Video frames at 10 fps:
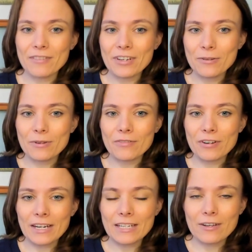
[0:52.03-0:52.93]
video if you
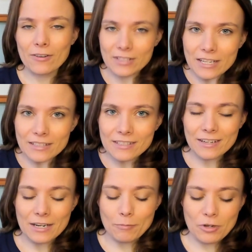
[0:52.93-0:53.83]
like the content.
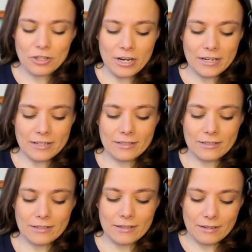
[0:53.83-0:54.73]
I appreciate it.